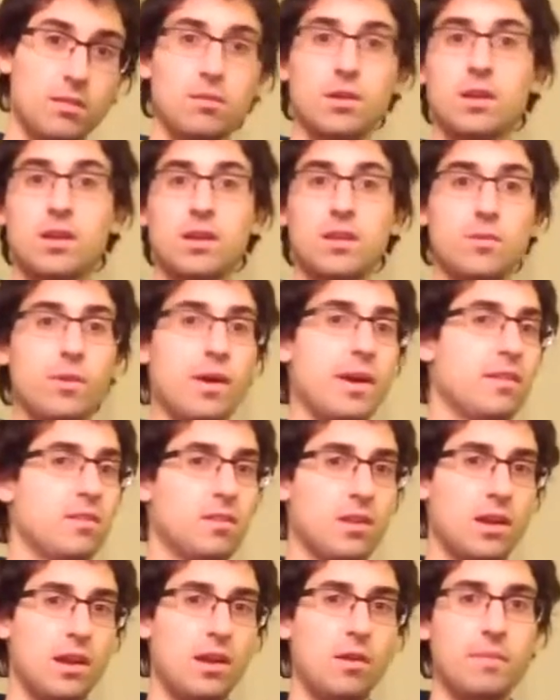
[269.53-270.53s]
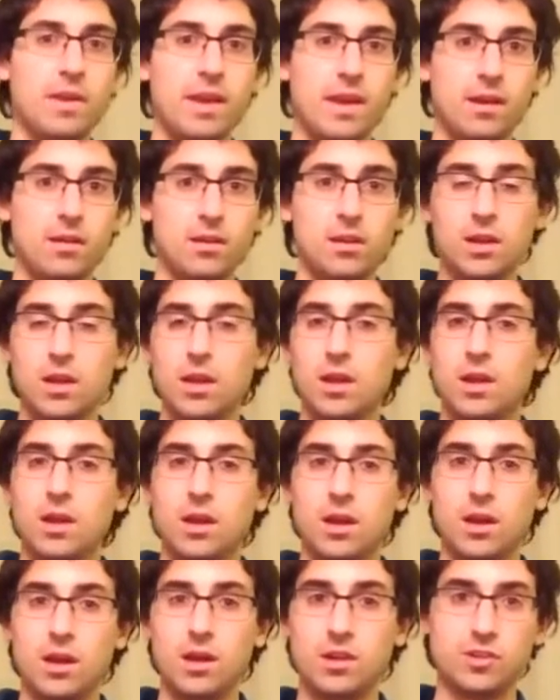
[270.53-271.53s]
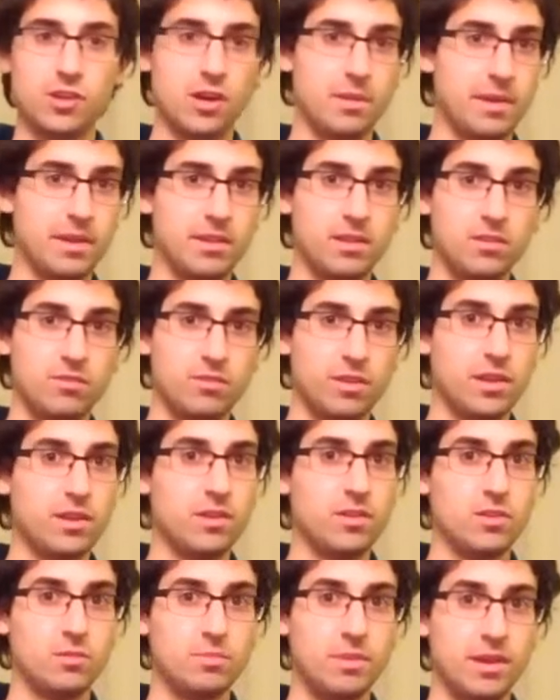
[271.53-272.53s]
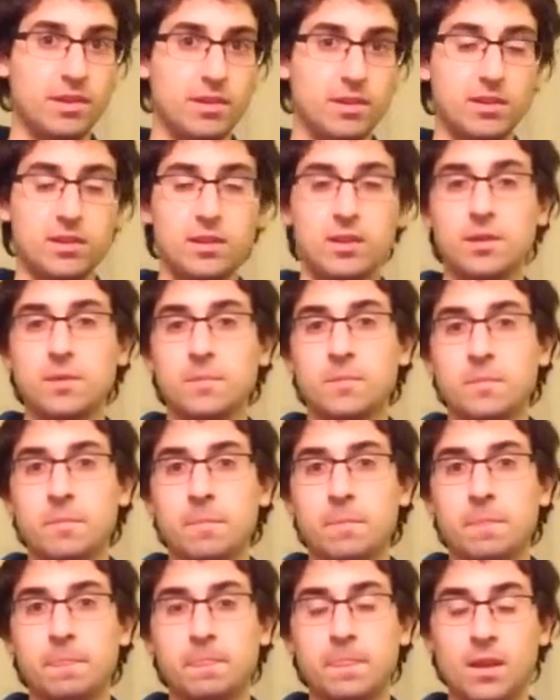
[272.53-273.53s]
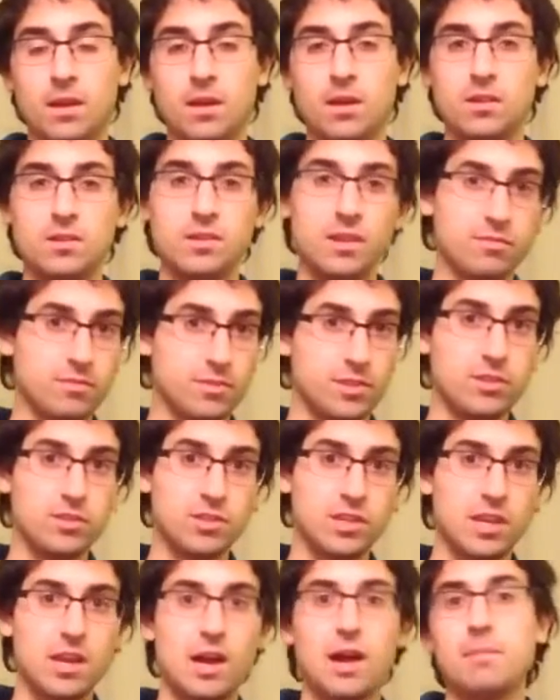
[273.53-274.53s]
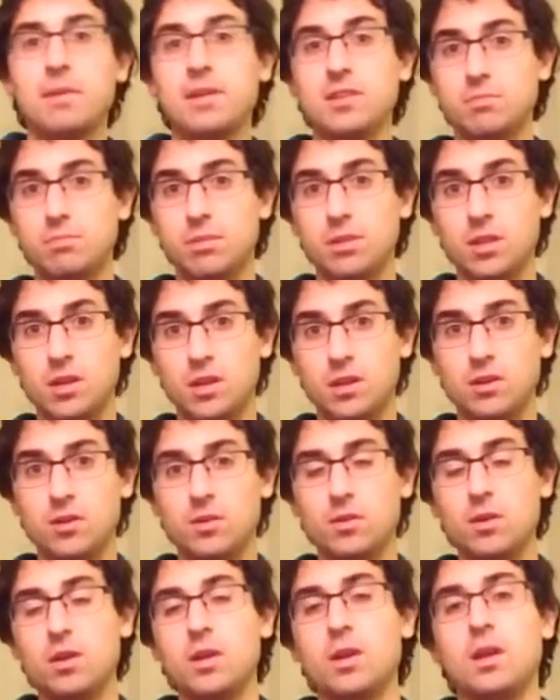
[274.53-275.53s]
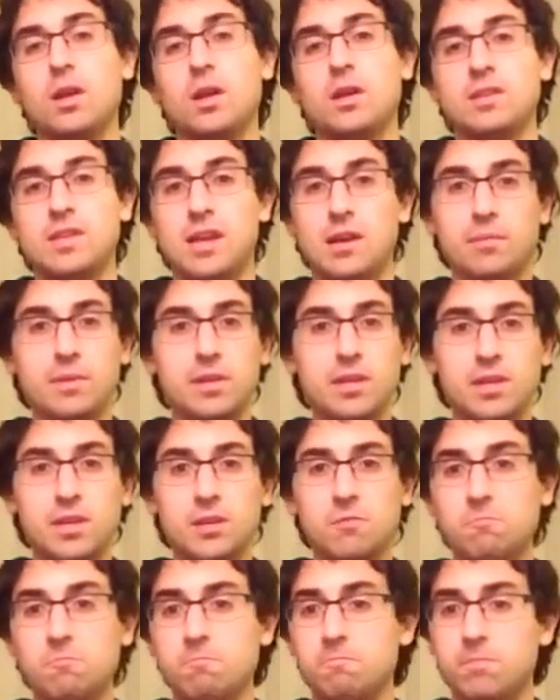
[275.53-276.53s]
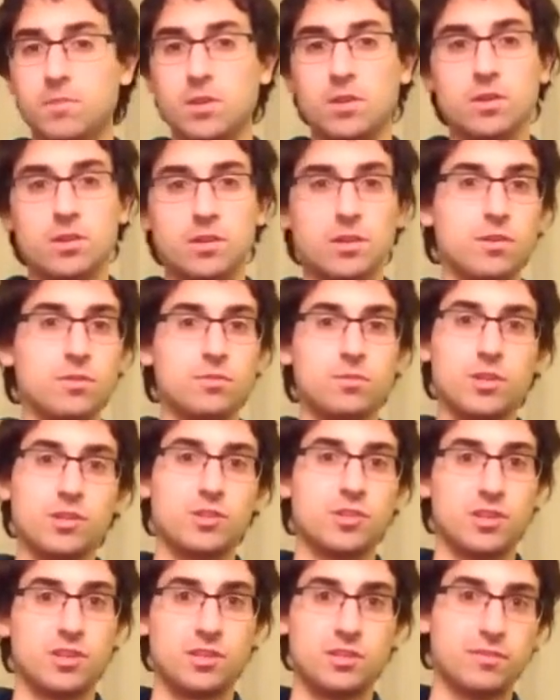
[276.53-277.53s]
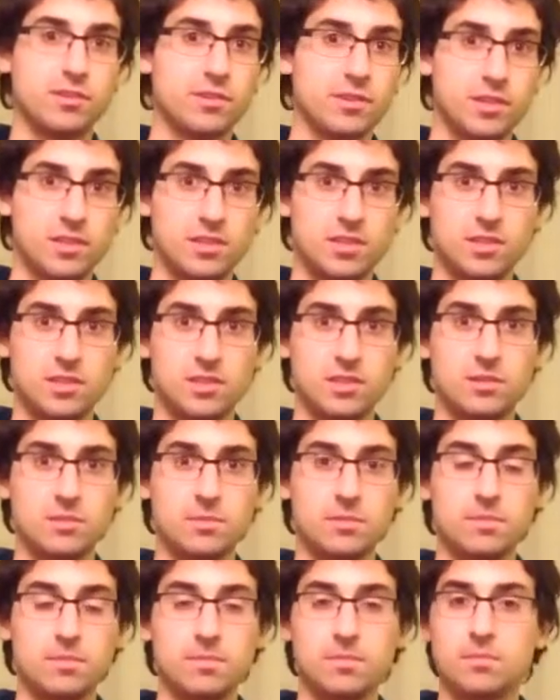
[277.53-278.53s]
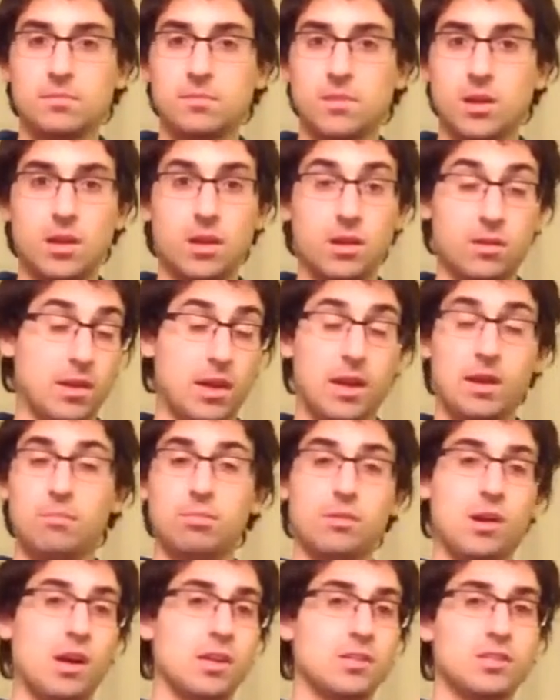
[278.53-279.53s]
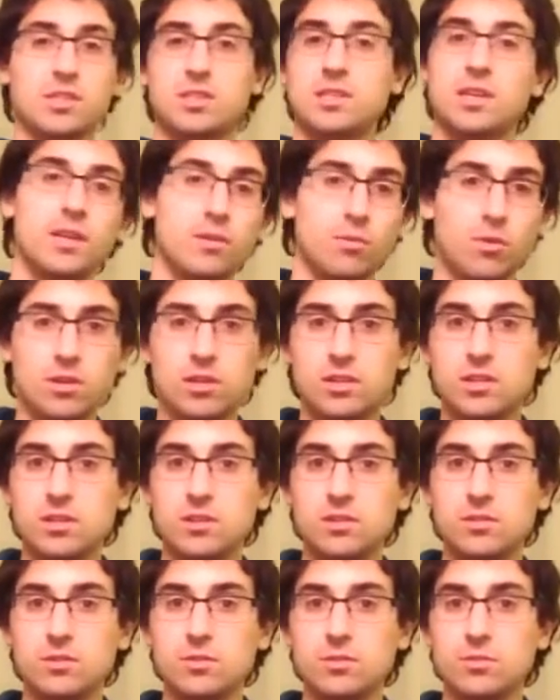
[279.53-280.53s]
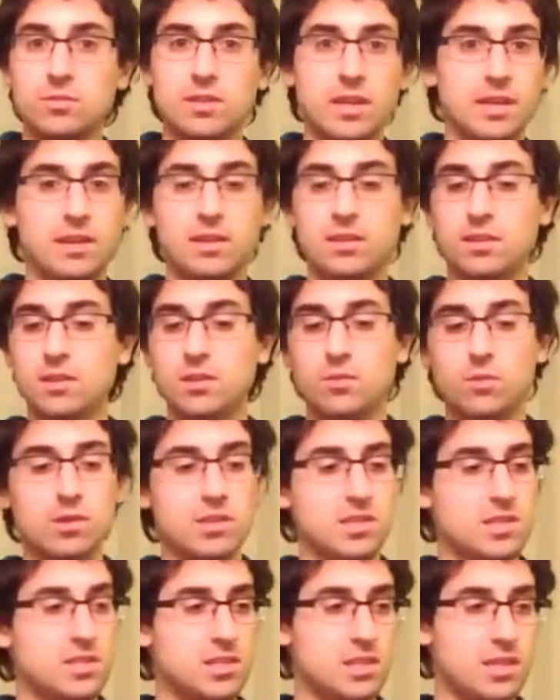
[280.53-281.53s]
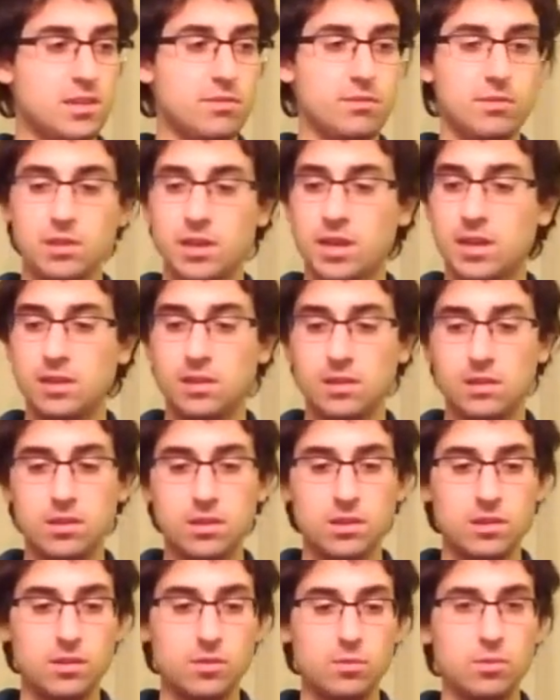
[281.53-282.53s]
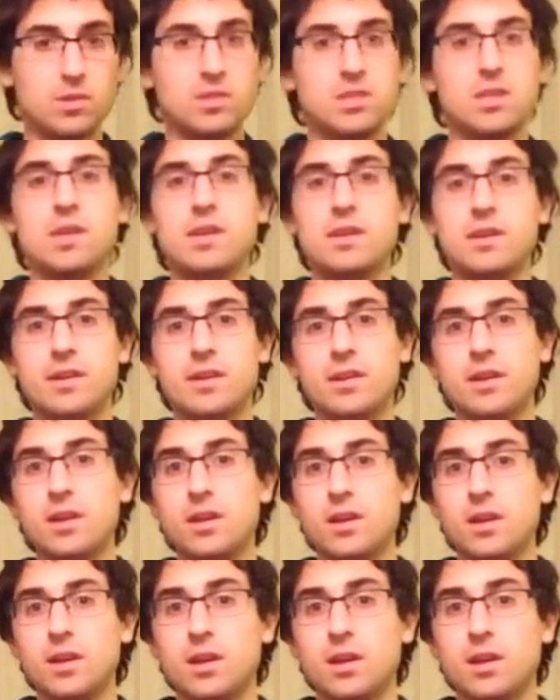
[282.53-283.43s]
Uh, either way, it's going to help me out. Uh, try to make these videos better. Uh, definitely use the comments below. Tell me your you know constructive criticism, uh, kind of projects that you want to do, anything you want to see related to what's here.